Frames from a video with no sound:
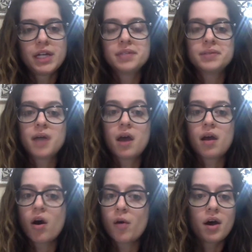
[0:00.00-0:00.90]
It does not
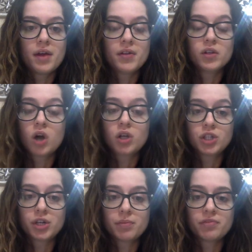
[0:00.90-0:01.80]
help in the long
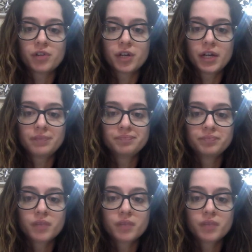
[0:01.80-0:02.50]
term of learning.